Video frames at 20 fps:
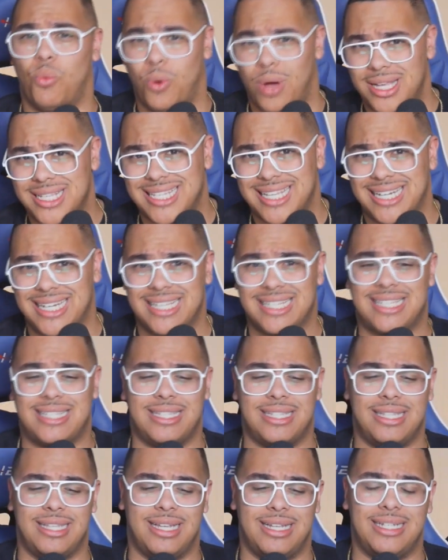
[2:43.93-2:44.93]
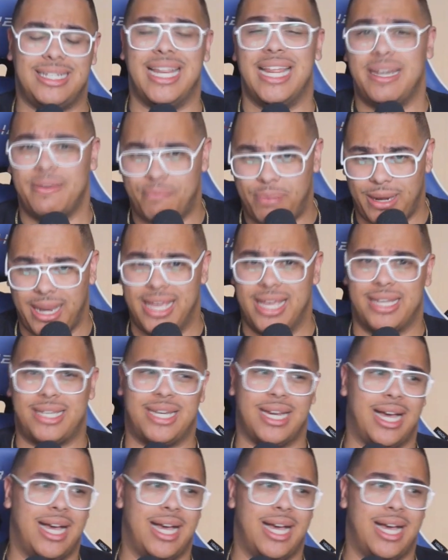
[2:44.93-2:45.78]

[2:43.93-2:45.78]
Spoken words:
didn't play a